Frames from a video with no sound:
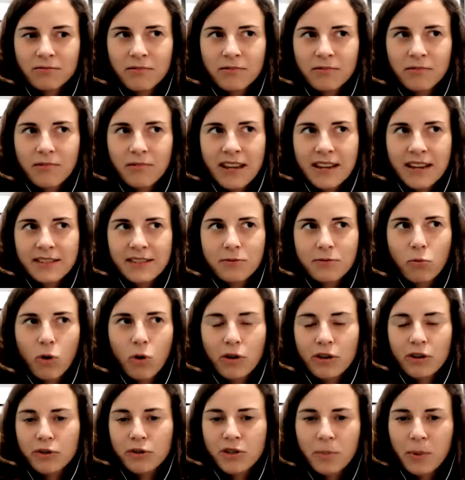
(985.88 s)
is what
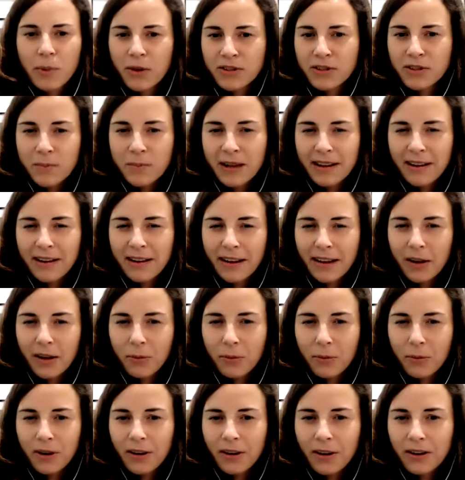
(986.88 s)
you're supposed to be like at
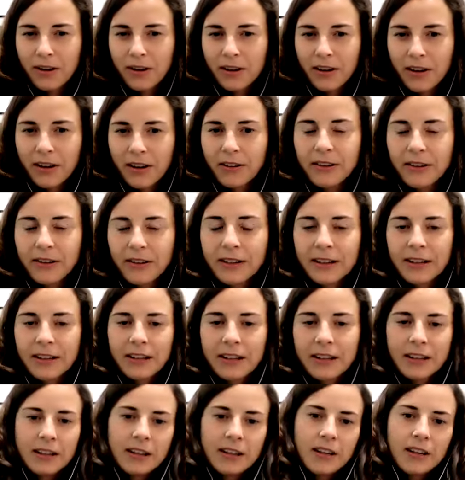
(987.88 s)
work, you know?
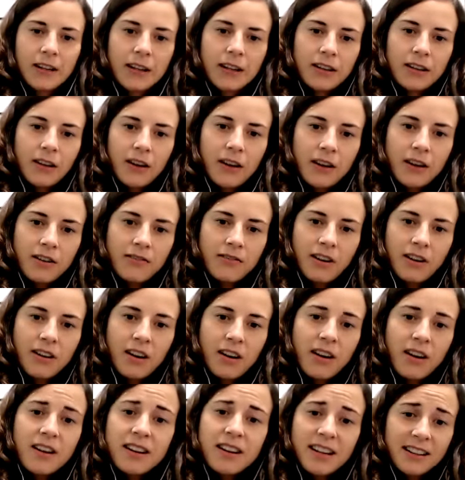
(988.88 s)
Kind of
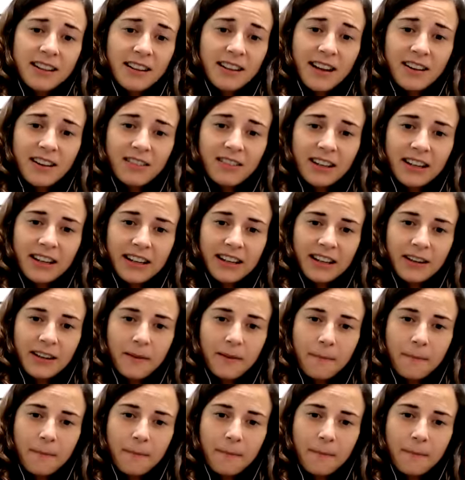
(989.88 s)
unlearning that really.